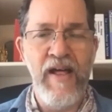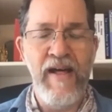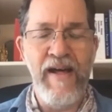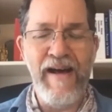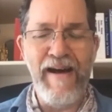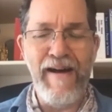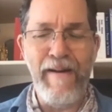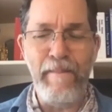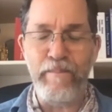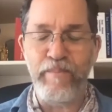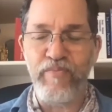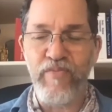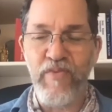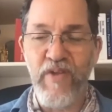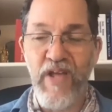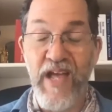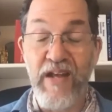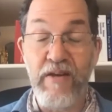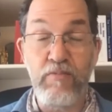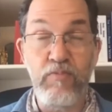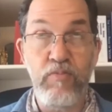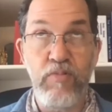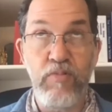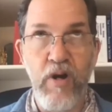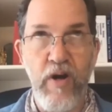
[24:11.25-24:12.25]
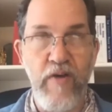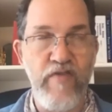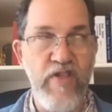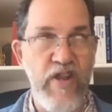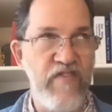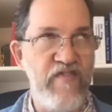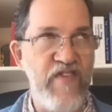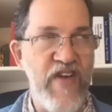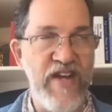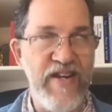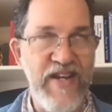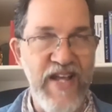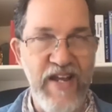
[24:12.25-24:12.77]
And I've just
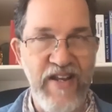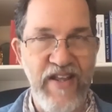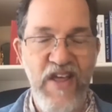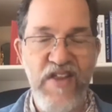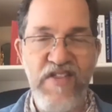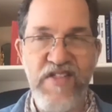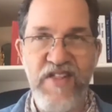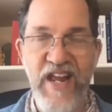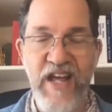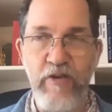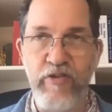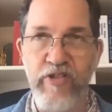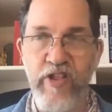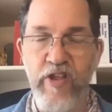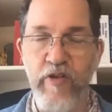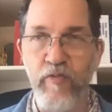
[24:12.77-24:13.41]
found out yesterday,